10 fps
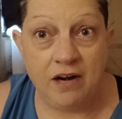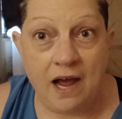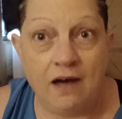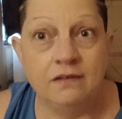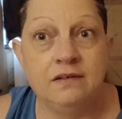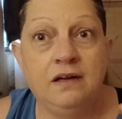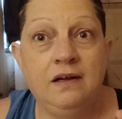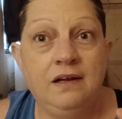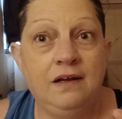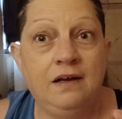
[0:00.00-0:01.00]
out,
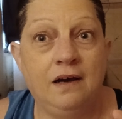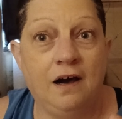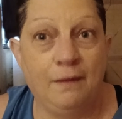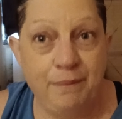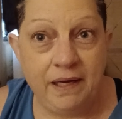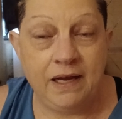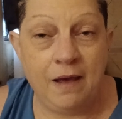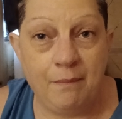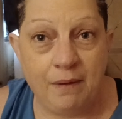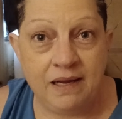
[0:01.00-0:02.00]
I'll pick
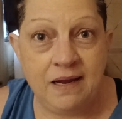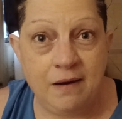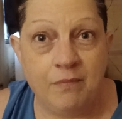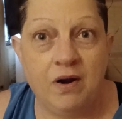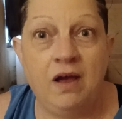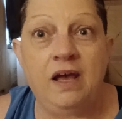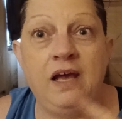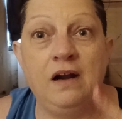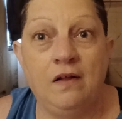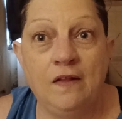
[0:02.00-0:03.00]
up my camera
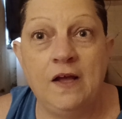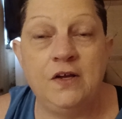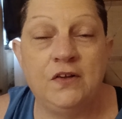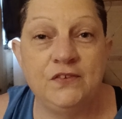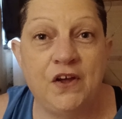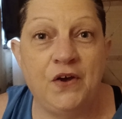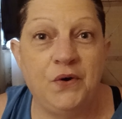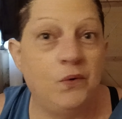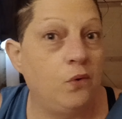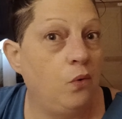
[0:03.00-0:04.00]
and I'll let y'all
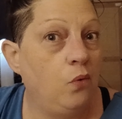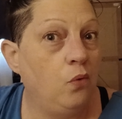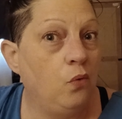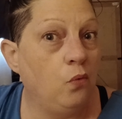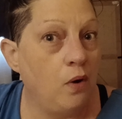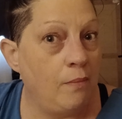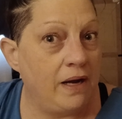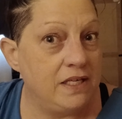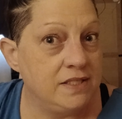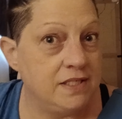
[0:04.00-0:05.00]
know what my
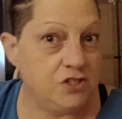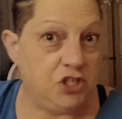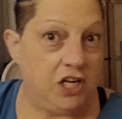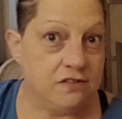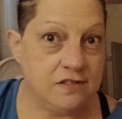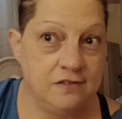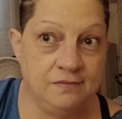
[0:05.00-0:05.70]
decision is.